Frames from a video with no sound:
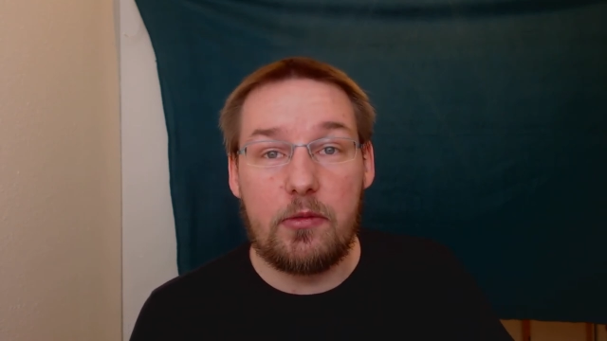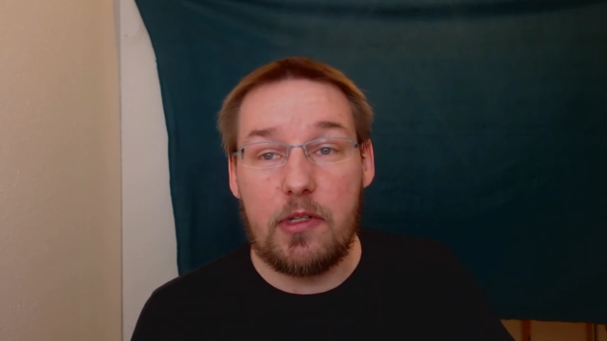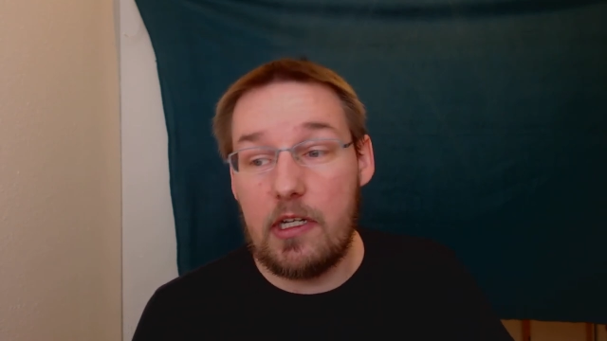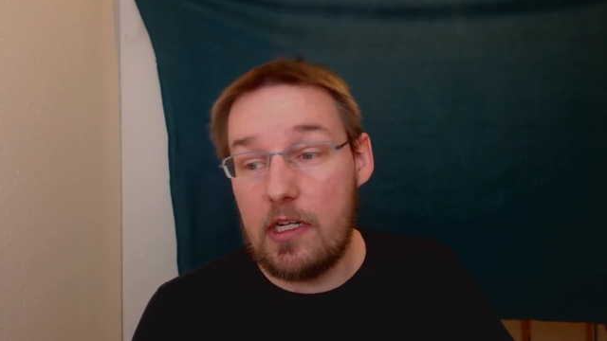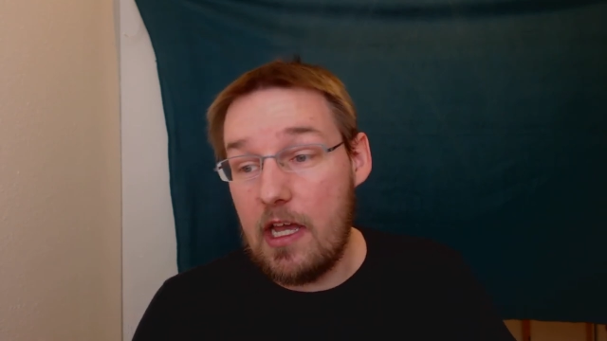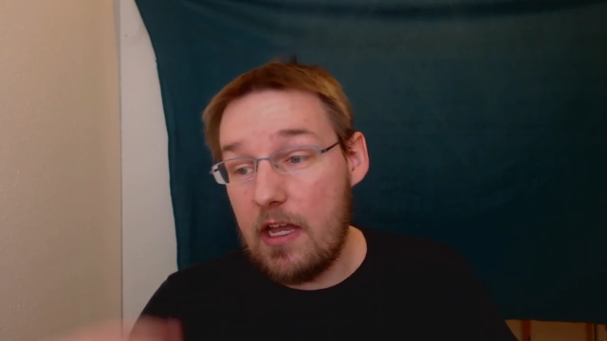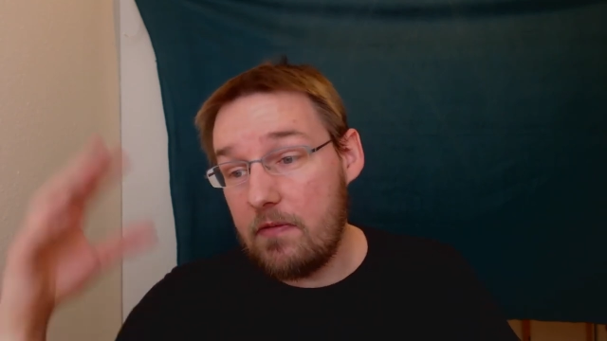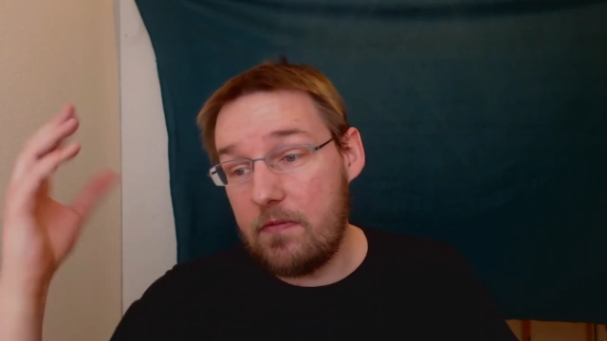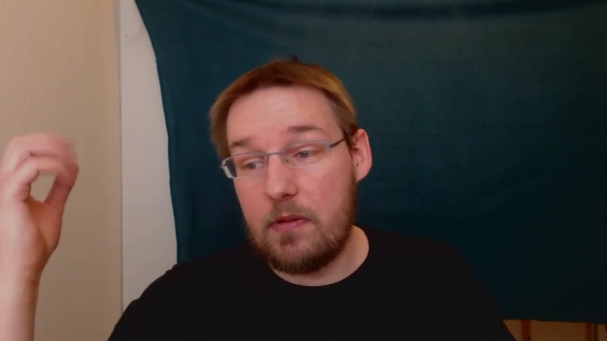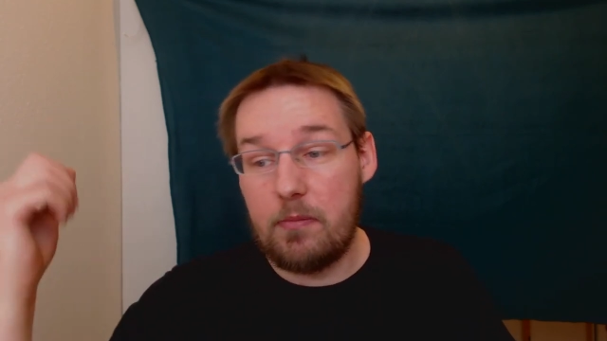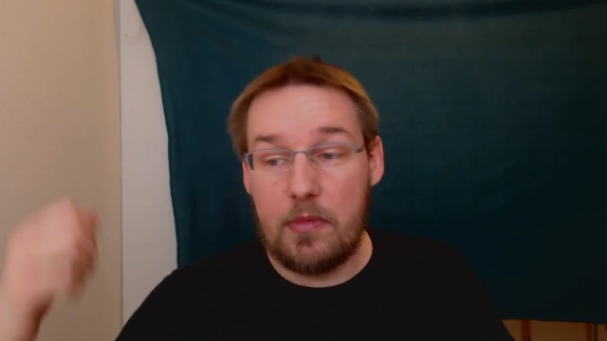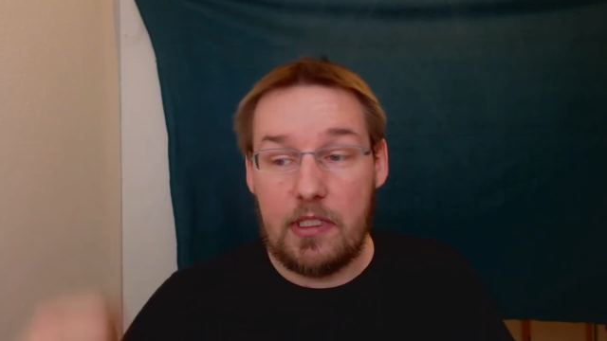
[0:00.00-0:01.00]
You can
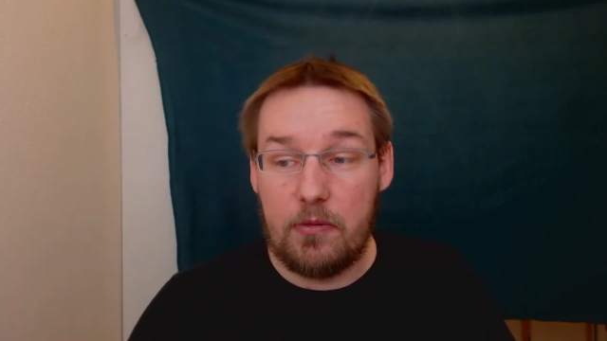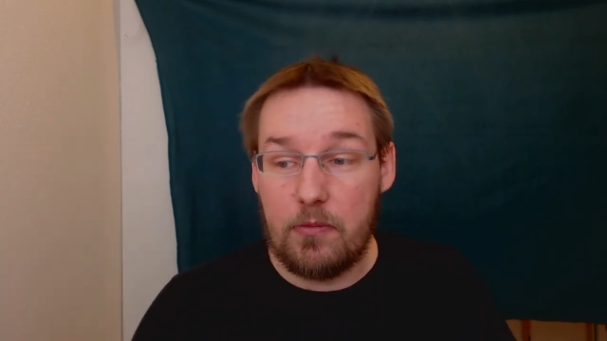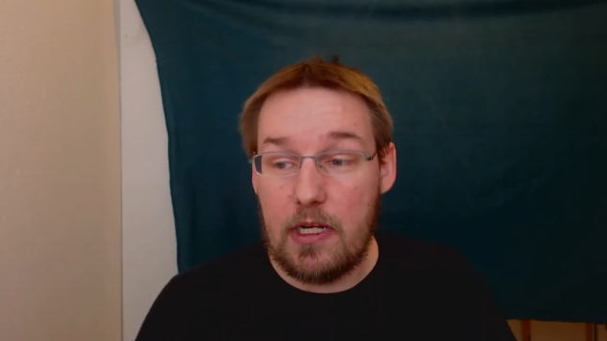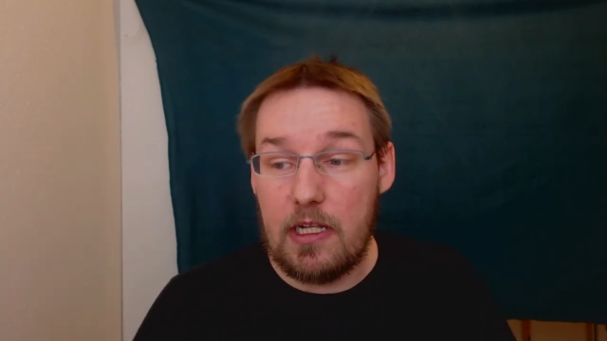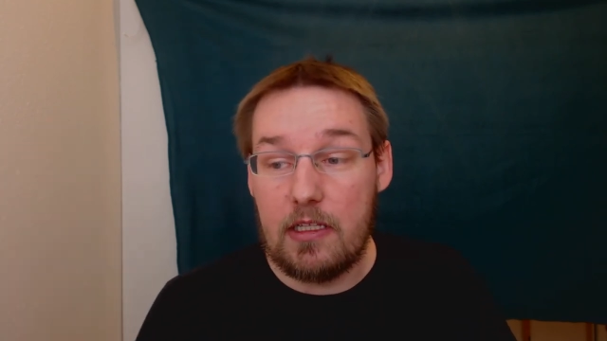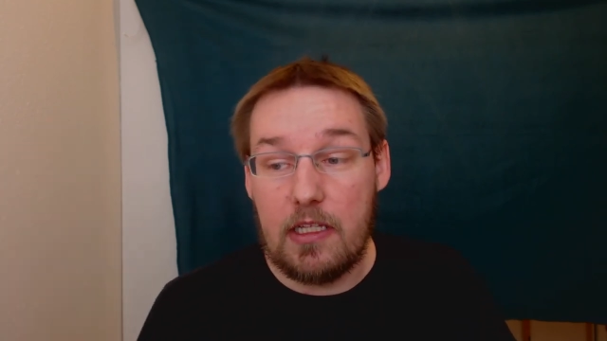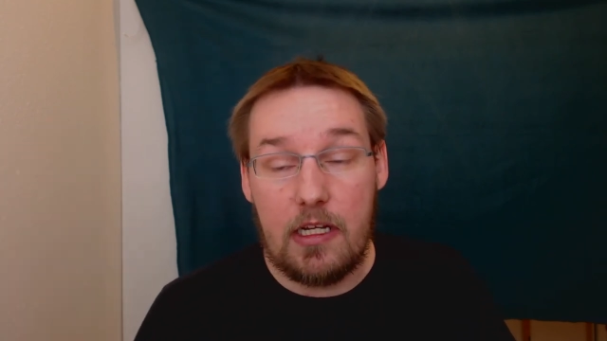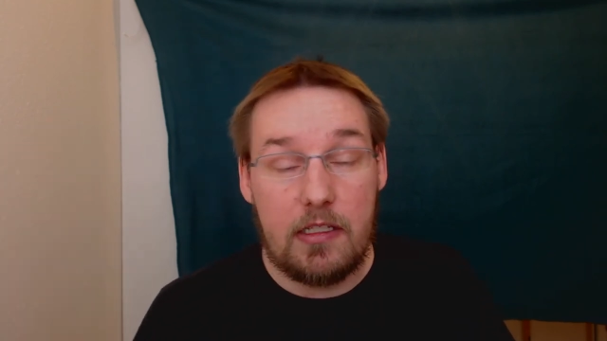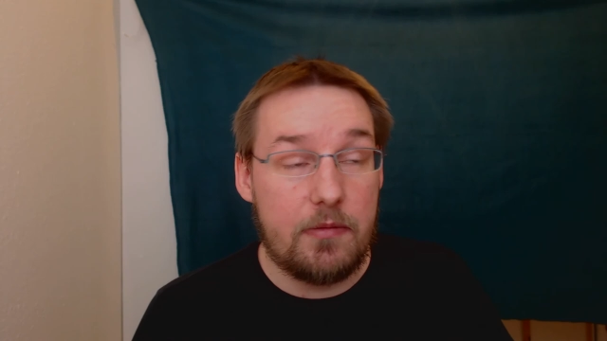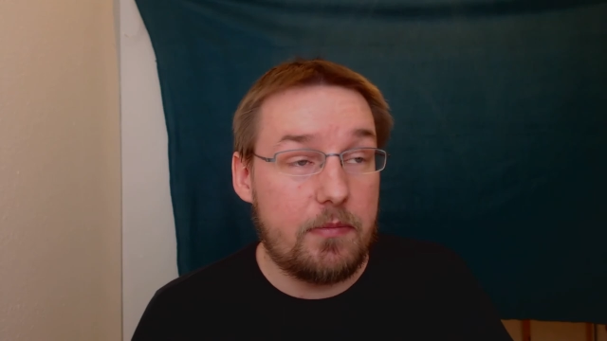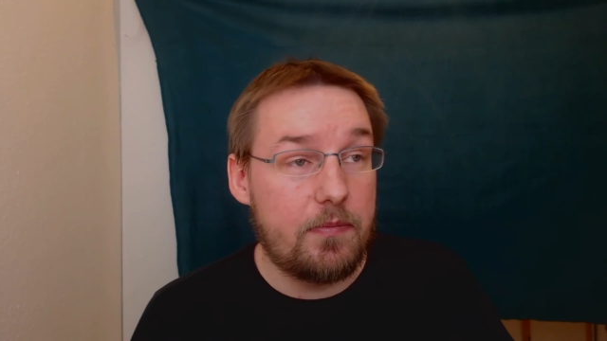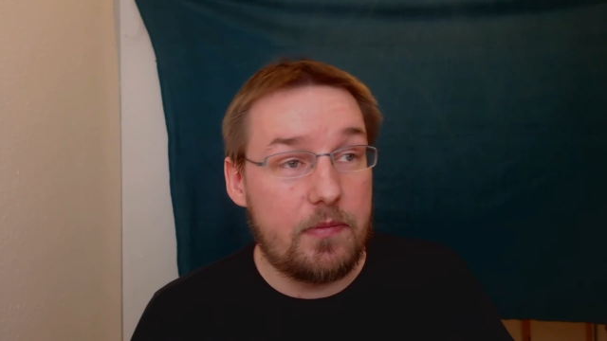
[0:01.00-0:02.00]
laugh at me while
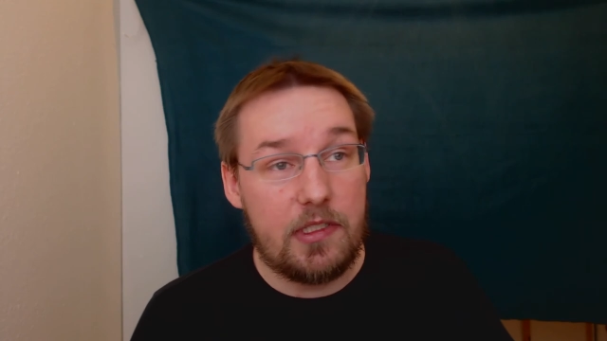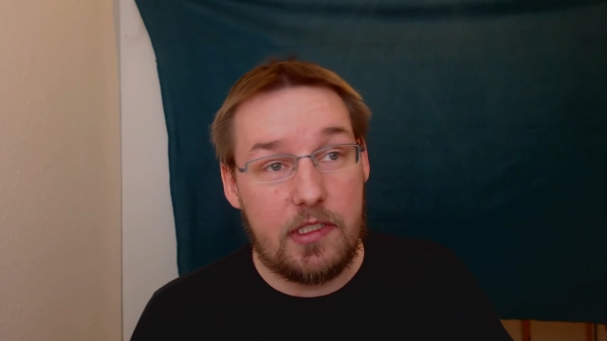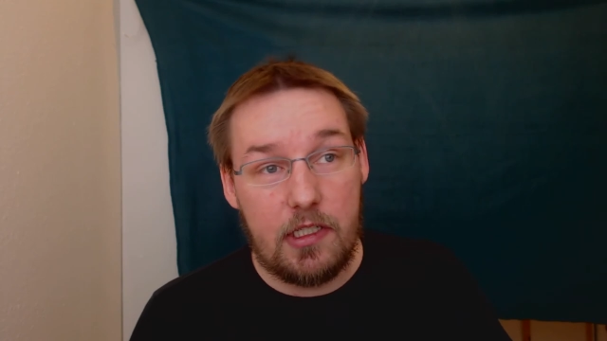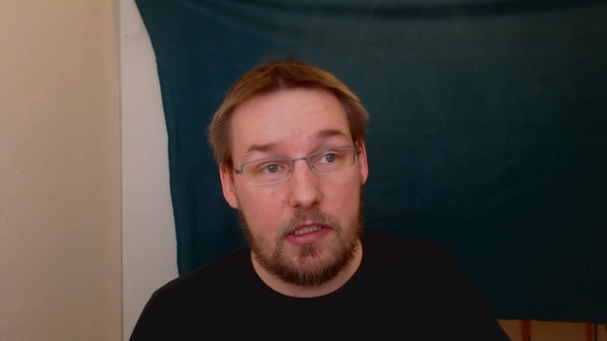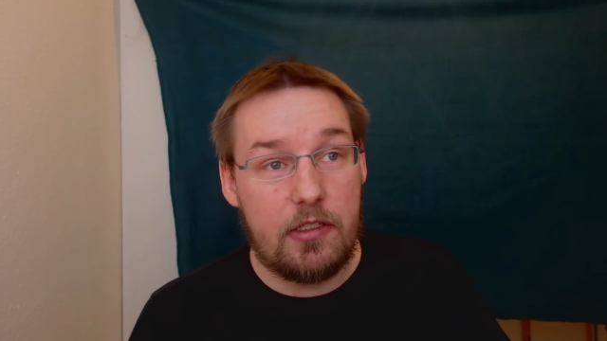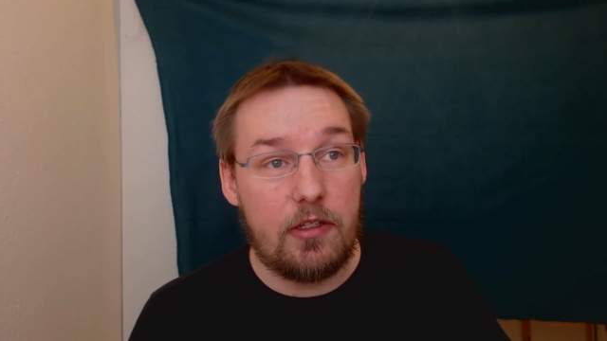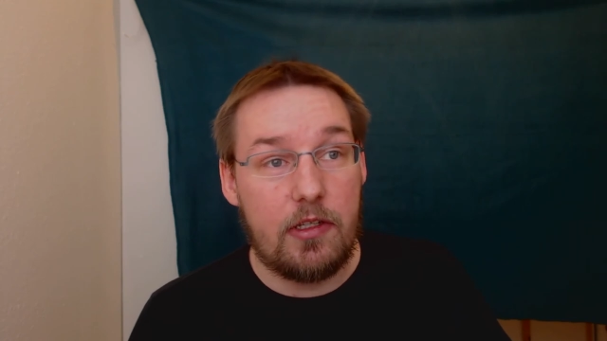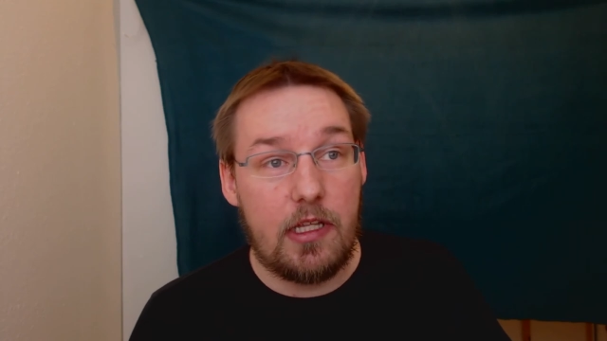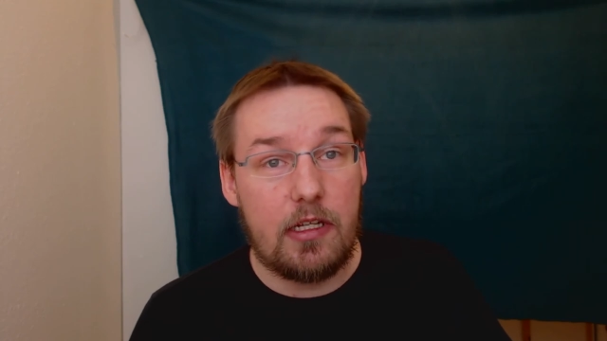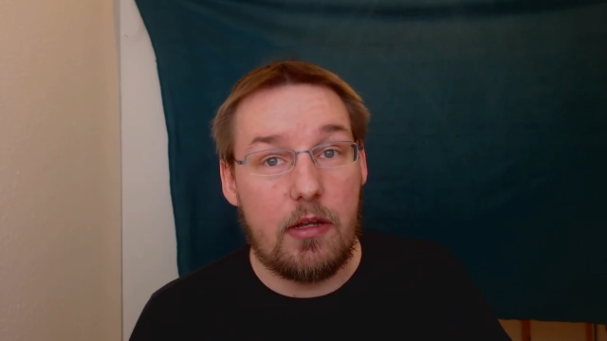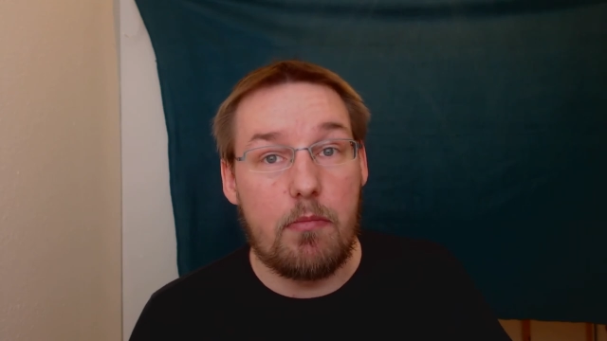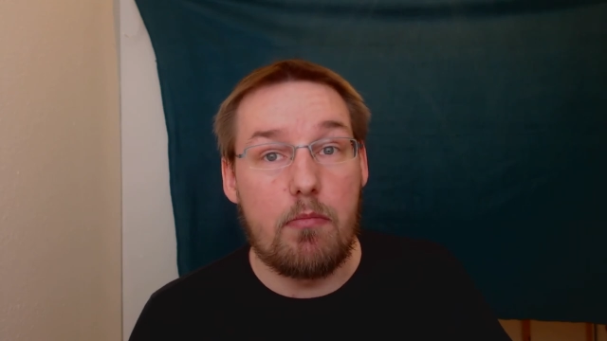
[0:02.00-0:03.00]
I sit there
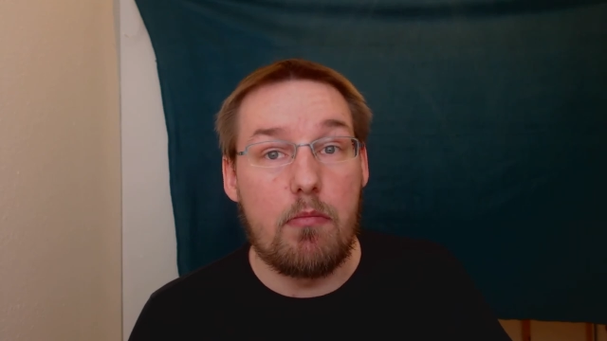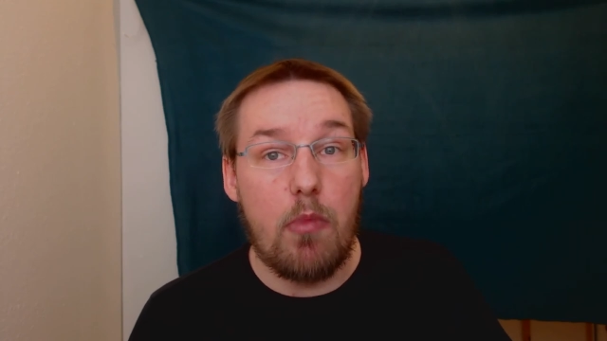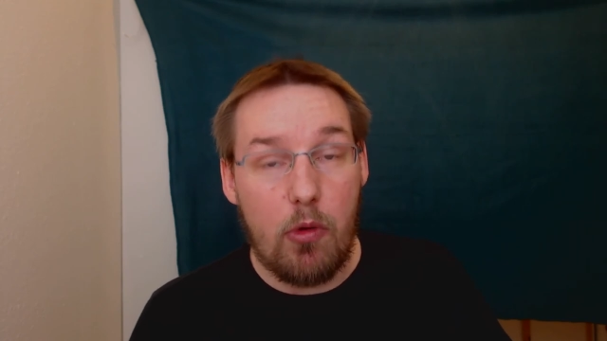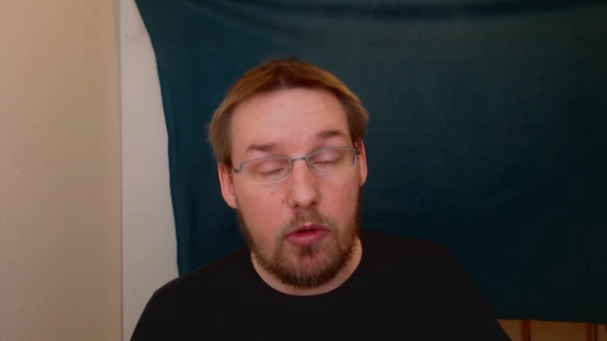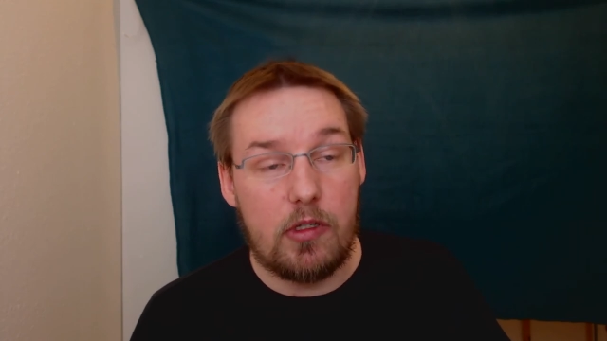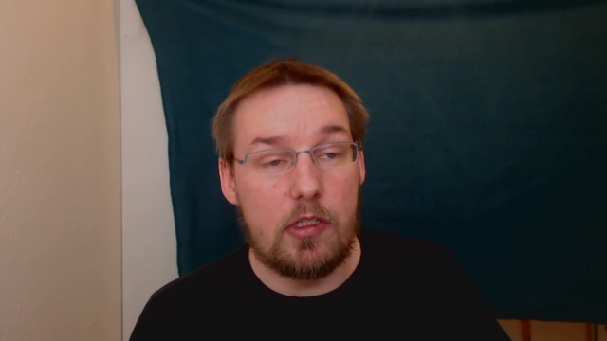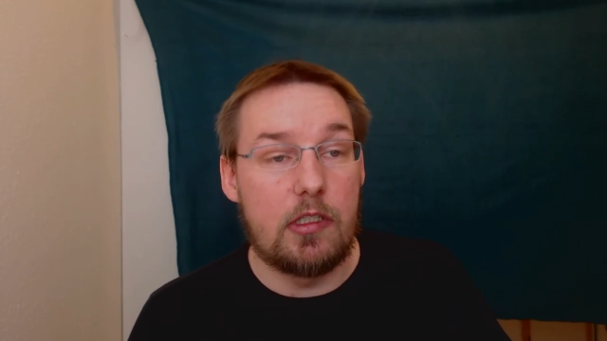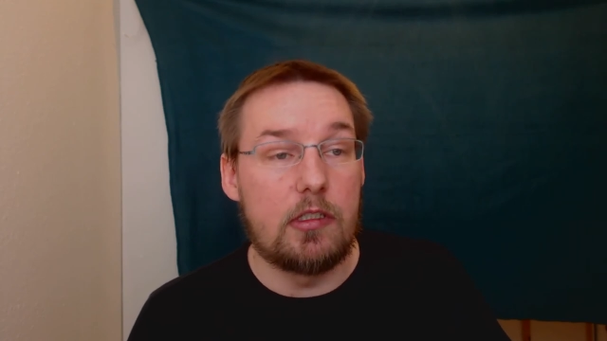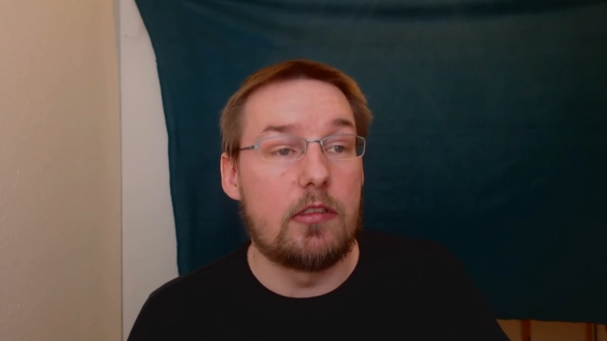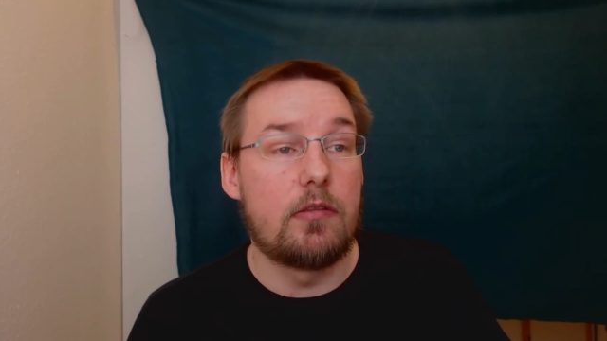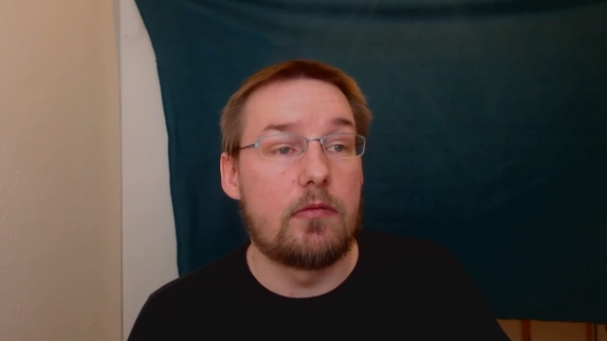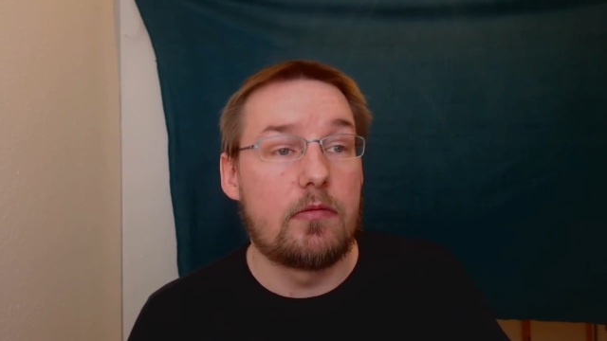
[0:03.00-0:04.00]
like a
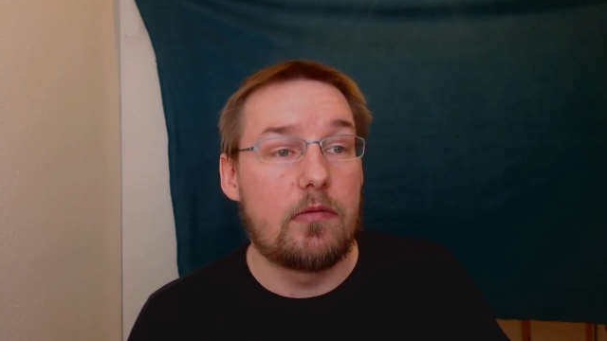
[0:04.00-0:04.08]
moron,